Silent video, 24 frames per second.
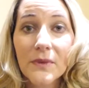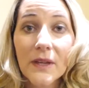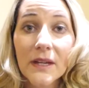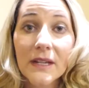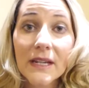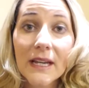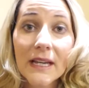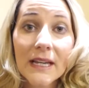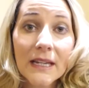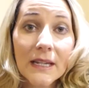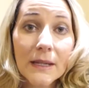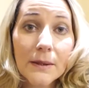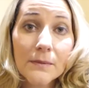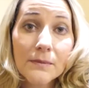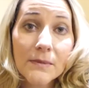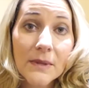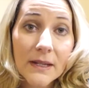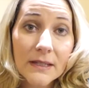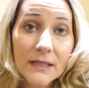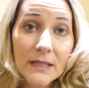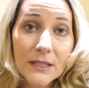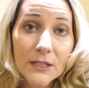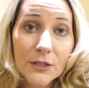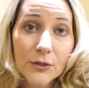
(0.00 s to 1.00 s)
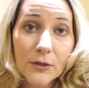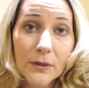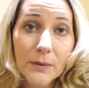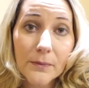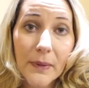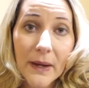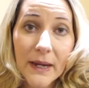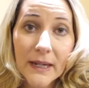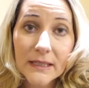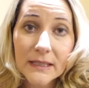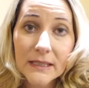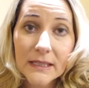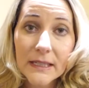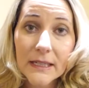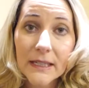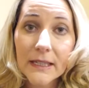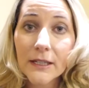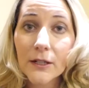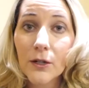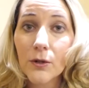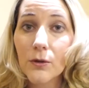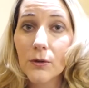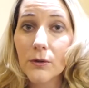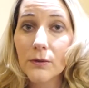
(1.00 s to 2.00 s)
that any necessary
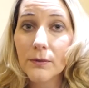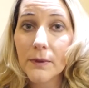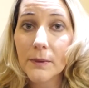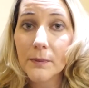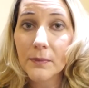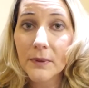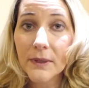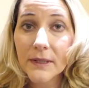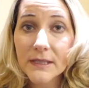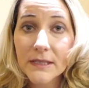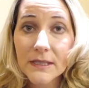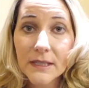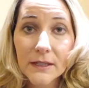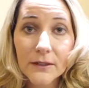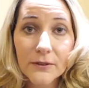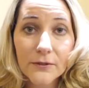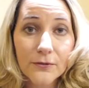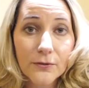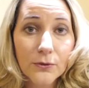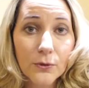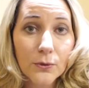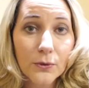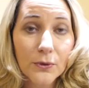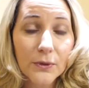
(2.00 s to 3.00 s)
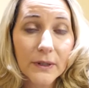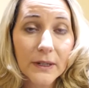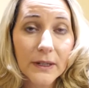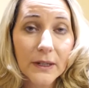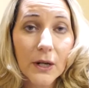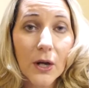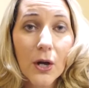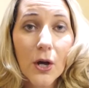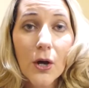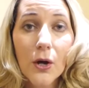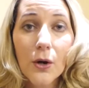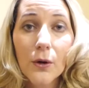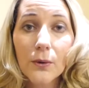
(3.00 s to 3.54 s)
painting or replacing of flooring